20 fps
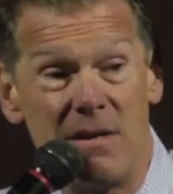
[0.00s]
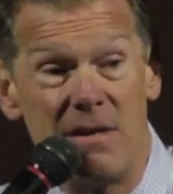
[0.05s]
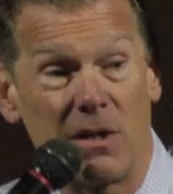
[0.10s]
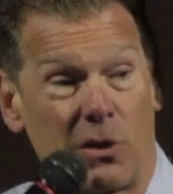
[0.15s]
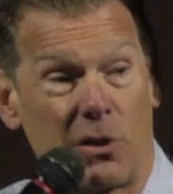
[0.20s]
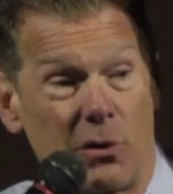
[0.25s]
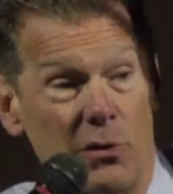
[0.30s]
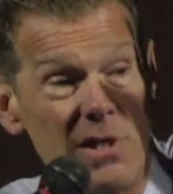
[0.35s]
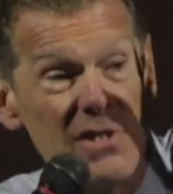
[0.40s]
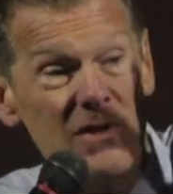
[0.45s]
they're
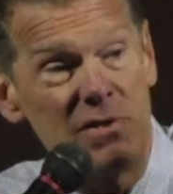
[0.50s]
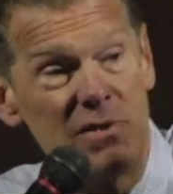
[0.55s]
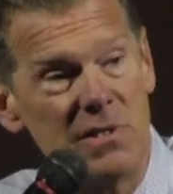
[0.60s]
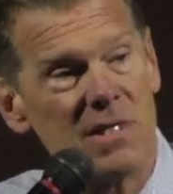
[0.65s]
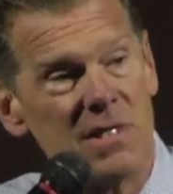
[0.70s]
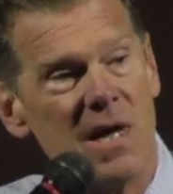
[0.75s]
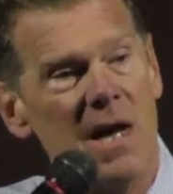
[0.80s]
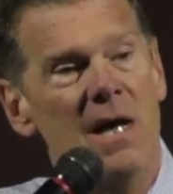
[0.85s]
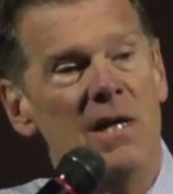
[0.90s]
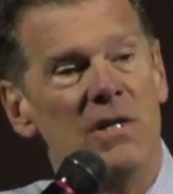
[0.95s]

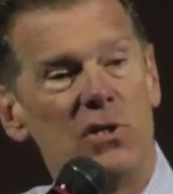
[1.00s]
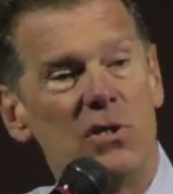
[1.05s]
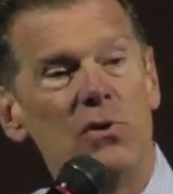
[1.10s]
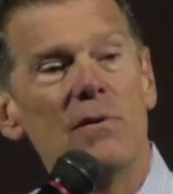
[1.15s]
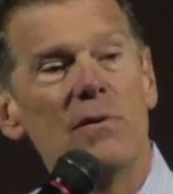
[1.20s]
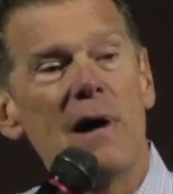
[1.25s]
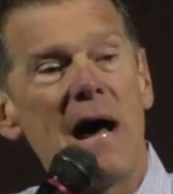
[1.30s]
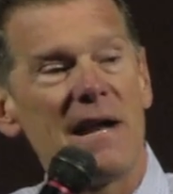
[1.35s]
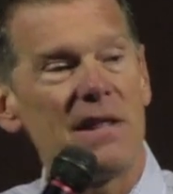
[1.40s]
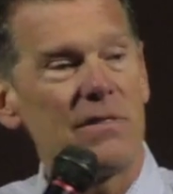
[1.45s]
Christians.
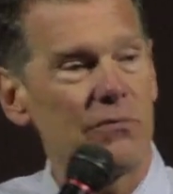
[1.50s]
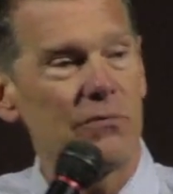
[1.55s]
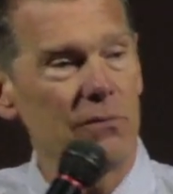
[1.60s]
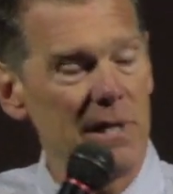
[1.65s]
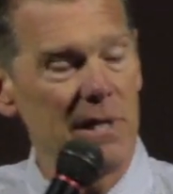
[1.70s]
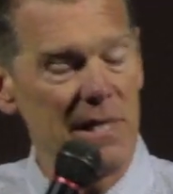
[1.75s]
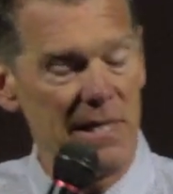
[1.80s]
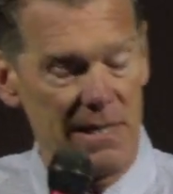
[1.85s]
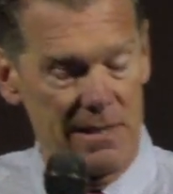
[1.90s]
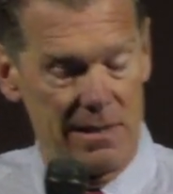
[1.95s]
Two out of
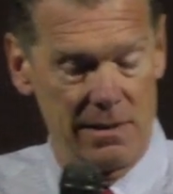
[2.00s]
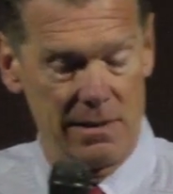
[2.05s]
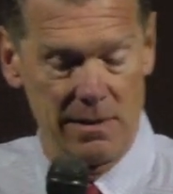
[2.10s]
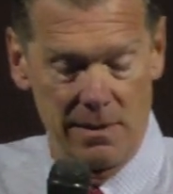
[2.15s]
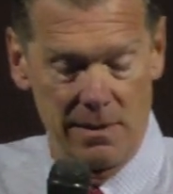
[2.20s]
three